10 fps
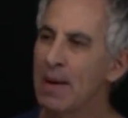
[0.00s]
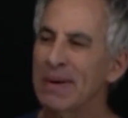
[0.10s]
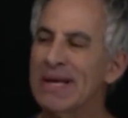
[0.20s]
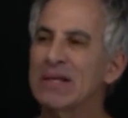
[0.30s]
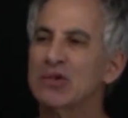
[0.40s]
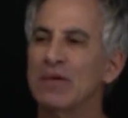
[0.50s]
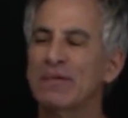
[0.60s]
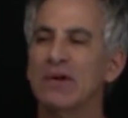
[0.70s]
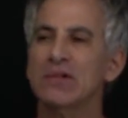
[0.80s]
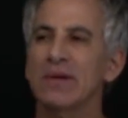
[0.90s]
But I get so
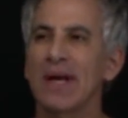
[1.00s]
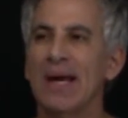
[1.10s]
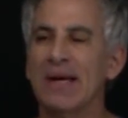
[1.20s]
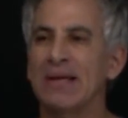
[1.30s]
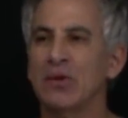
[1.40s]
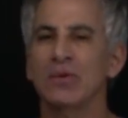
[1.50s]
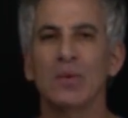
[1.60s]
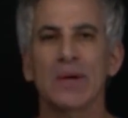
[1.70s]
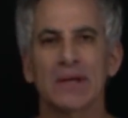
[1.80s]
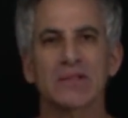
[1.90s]
frustrated. I, I don't know
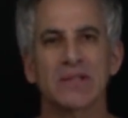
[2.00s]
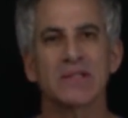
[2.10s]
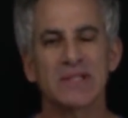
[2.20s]
what else to